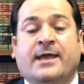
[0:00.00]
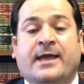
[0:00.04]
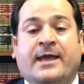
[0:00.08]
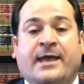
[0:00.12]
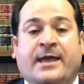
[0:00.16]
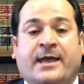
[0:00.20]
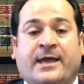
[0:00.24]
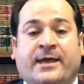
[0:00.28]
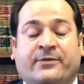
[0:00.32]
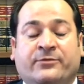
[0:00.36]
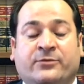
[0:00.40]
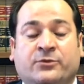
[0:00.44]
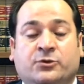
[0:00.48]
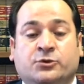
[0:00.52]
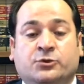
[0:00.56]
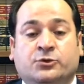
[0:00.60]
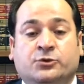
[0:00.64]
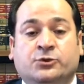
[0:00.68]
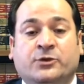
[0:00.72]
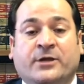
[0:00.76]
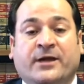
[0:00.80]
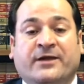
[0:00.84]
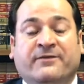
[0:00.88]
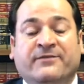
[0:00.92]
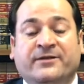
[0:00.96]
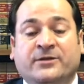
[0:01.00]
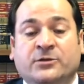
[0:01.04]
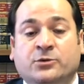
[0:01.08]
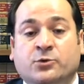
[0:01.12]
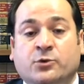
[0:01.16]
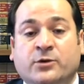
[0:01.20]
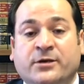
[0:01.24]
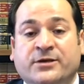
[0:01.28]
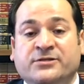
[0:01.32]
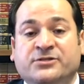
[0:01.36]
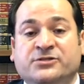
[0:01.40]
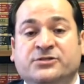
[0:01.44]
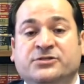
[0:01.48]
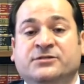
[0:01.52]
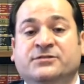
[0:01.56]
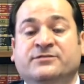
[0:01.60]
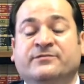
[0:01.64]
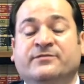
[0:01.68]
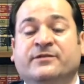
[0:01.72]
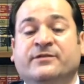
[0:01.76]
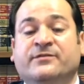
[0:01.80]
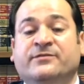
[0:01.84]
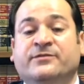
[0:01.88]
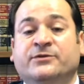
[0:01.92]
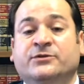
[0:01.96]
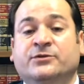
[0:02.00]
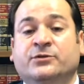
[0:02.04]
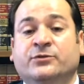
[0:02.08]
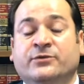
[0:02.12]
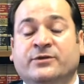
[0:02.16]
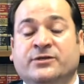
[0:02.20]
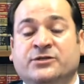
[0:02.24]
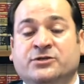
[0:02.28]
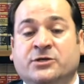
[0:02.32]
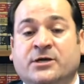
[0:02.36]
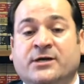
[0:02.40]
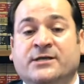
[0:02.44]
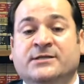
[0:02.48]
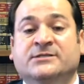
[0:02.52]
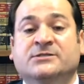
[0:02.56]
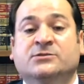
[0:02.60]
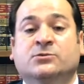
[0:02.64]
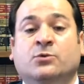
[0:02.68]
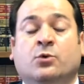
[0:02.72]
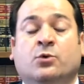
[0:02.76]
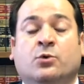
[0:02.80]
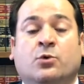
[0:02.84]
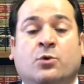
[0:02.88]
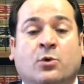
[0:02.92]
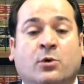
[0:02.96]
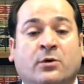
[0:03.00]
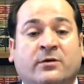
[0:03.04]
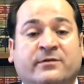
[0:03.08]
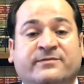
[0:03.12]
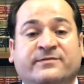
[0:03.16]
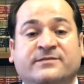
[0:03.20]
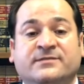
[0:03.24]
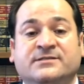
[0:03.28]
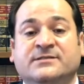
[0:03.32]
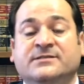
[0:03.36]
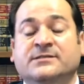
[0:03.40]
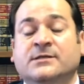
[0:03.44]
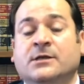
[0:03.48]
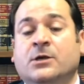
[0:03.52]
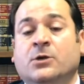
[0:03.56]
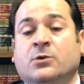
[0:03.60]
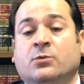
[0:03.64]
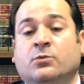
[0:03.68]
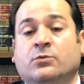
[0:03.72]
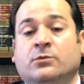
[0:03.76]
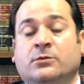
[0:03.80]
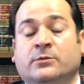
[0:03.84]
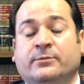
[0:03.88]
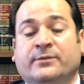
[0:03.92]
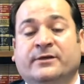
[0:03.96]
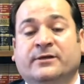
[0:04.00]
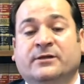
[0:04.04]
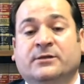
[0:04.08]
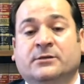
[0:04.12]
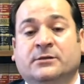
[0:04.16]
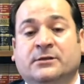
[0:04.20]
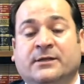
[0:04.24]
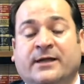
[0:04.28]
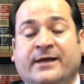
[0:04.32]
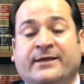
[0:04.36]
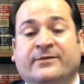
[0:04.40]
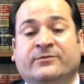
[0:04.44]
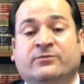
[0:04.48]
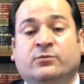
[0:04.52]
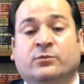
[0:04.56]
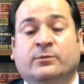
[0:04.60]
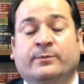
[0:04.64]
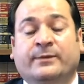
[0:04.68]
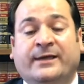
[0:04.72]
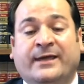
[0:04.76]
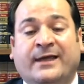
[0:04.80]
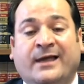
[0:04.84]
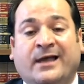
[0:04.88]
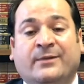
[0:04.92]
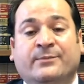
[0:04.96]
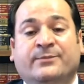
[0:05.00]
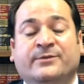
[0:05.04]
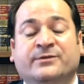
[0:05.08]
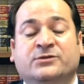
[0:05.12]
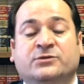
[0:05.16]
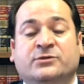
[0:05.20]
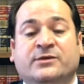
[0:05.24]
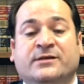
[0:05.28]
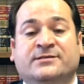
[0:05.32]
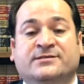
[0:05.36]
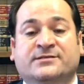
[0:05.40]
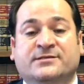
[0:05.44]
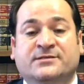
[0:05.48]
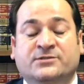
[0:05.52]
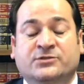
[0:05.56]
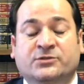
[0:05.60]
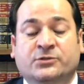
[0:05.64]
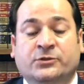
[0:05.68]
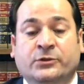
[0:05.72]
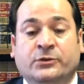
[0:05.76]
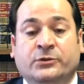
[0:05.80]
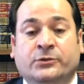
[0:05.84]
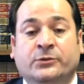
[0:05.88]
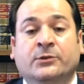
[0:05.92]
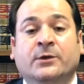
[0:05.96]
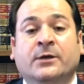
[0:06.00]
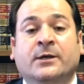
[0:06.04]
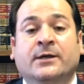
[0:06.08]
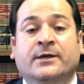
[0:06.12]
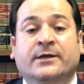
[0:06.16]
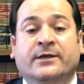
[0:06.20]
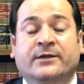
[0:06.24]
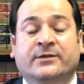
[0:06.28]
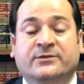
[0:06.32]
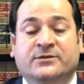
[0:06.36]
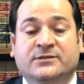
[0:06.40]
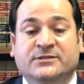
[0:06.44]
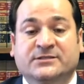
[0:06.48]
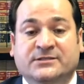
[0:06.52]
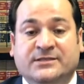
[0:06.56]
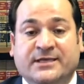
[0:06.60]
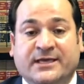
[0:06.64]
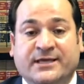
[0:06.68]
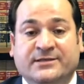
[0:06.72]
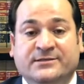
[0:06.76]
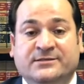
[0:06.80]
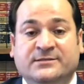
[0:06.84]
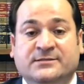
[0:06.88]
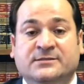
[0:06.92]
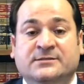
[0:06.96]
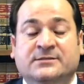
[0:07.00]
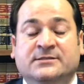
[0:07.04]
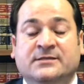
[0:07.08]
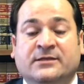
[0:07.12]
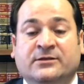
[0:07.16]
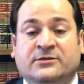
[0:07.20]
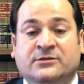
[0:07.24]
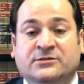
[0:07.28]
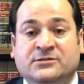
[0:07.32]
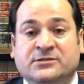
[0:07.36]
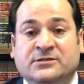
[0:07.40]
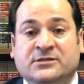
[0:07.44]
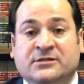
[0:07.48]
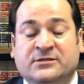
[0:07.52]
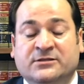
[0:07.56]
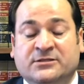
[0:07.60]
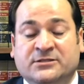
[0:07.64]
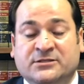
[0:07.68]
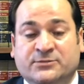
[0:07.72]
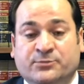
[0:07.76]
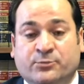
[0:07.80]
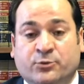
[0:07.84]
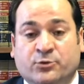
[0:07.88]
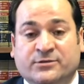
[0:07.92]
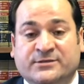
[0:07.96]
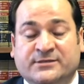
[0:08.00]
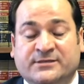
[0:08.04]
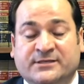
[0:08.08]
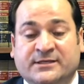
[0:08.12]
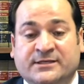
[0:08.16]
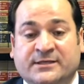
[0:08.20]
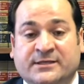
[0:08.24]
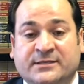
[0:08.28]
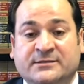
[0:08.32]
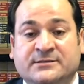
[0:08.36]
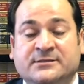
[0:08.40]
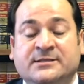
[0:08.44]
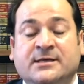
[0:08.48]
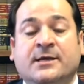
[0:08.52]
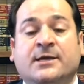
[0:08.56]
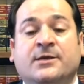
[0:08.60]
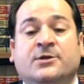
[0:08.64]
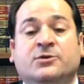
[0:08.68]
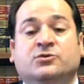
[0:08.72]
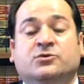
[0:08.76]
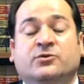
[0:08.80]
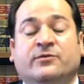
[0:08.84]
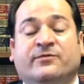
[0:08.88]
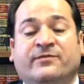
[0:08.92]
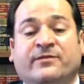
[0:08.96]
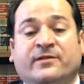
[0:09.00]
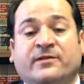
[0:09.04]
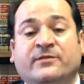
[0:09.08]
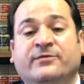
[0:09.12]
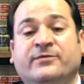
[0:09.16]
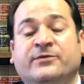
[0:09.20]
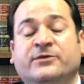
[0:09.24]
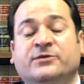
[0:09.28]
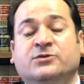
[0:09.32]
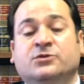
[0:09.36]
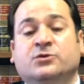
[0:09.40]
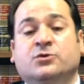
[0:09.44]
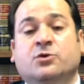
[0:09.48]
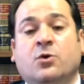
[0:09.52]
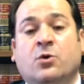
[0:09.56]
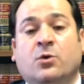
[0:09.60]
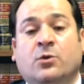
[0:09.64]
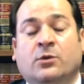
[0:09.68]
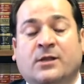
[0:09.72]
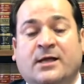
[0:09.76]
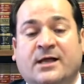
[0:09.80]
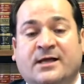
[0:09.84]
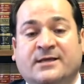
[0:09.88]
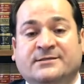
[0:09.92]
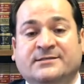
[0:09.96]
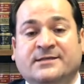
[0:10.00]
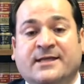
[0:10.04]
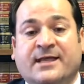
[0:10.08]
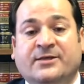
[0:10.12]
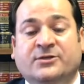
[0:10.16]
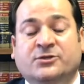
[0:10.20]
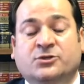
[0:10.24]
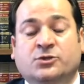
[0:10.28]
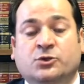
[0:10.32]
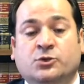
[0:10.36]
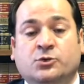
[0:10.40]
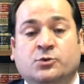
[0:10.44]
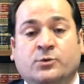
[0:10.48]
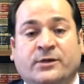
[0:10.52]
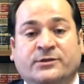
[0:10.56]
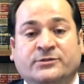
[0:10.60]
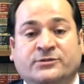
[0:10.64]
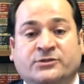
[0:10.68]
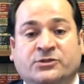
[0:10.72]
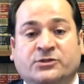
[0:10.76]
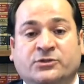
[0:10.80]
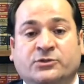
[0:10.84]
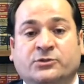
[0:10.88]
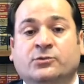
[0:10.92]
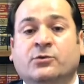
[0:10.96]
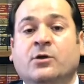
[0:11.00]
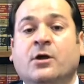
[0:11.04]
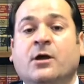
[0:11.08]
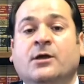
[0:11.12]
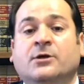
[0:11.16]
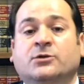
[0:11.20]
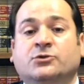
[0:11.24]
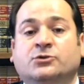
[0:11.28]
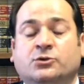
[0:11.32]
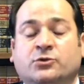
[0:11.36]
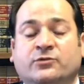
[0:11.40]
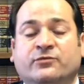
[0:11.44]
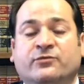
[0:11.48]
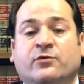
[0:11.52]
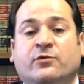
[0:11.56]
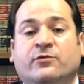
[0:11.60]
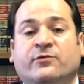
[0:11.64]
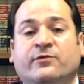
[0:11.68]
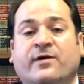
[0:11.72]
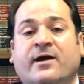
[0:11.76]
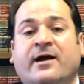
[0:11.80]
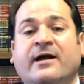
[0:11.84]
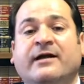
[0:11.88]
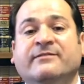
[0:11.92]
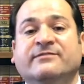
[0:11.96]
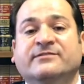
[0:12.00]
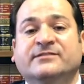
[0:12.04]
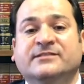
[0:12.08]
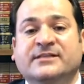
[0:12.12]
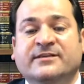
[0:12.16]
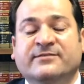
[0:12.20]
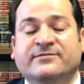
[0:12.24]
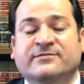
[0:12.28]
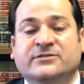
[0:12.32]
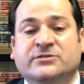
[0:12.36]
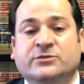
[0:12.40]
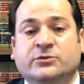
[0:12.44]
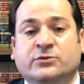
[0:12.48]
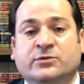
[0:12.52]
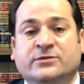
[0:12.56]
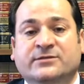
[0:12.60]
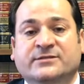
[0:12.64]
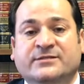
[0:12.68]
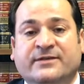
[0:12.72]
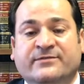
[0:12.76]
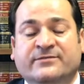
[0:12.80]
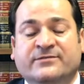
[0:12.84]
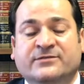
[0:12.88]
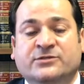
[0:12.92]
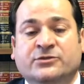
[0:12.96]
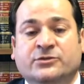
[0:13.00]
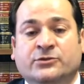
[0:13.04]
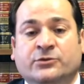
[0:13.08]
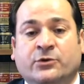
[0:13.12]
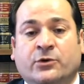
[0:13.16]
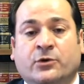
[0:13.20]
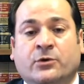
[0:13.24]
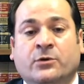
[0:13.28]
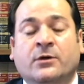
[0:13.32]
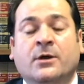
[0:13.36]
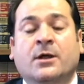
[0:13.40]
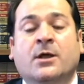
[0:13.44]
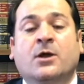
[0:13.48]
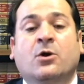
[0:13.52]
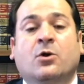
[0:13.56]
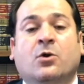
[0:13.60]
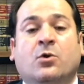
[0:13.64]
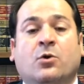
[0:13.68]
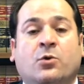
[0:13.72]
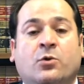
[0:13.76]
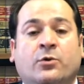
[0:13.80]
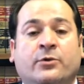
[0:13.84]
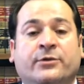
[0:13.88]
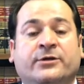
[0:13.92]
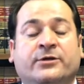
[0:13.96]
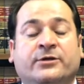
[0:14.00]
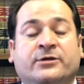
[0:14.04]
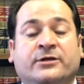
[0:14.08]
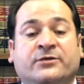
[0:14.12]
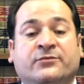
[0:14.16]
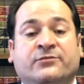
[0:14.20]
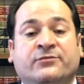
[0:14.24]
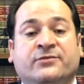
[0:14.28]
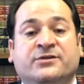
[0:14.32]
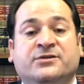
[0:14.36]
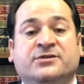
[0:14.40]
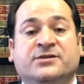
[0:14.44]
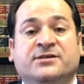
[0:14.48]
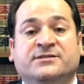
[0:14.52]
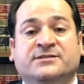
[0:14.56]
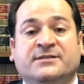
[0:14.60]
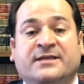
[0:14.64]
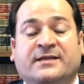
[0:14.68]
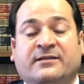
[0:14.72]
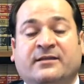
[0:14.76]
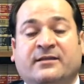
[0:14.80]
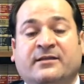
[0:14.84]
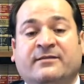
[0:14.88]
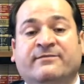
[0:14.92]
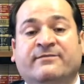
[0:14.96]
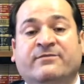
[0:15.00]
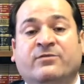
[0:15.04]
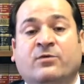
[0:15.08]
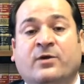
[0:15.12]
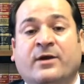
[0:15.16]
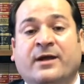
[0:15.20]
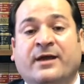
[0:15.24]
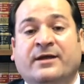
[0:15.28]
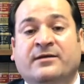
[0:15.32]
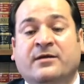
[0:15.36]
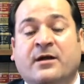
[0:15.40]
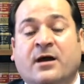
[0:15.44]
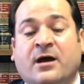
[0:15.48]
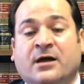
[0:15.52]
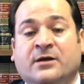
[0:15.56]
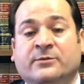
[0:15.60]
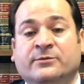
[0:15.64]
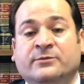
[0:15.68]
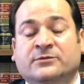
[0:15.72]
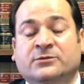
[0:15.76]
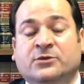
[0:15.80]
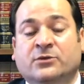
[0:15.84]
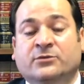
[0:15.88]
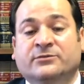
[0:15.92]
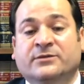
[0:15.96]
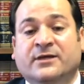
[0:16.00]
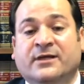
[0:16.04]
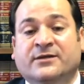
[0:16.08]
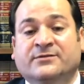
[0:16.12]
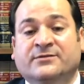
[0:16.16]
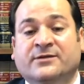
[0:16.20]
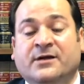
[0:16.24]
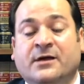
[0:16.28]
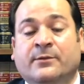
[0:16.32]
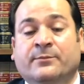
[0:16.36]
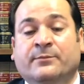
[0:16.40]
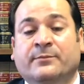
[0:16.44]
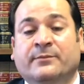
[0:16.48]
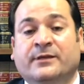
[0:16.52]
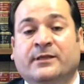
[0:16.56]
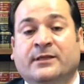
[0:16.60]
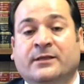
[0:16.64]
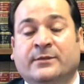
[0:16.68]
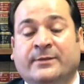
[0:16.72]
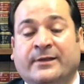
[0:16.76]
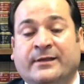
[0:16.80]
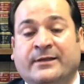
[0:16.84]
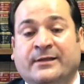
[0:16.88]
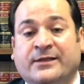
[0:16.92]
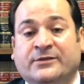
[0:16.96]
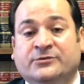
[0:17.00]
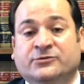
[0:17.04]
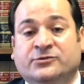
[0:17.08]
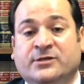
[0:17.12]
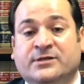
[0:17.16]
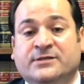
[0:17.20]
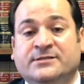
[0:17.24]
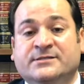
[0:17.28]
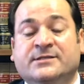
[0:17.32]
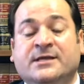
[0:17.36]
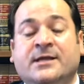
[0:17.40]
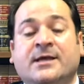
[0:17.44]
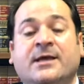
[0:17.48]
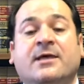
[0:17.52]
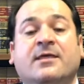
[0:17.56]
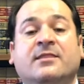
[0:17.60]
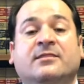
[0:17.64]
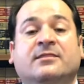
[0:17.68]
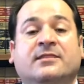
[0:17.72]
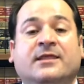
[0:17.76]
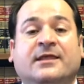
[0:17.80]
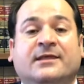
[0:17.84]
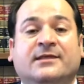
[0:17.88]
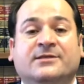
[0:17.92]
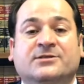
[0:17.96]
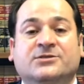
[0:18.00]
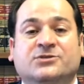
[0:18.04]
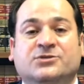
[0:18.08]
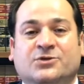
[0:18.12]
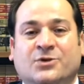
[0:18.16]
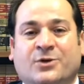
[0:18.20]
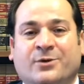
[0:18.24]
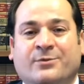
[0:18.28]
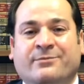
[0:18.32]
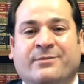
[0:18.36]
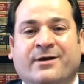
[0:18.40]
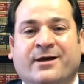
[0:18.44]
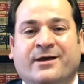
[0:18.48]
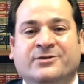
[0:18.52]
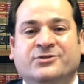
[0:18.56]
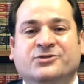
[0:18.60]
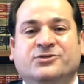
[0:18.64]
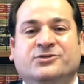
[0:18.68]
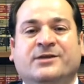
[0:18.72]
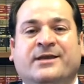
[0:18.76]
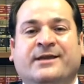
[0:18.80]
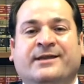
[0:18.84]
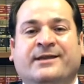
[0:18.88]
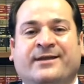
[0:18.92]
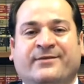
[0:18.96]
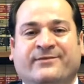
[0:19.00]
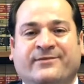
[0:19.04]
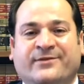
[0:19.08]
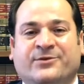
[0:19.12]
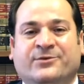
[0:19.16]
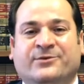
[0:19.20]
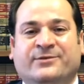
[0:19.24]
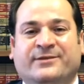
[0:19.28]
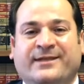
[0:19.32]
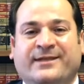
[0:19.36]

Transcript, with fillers: And should you have any questions, feel free to reach us or office. We'll be glad, we'll be happy to assist you in these cases and in, in these proceedings. So feel free to call us at 212 245 7070 or you can reach us at info at ogmenlaw.com email address. Thank you so much and have a good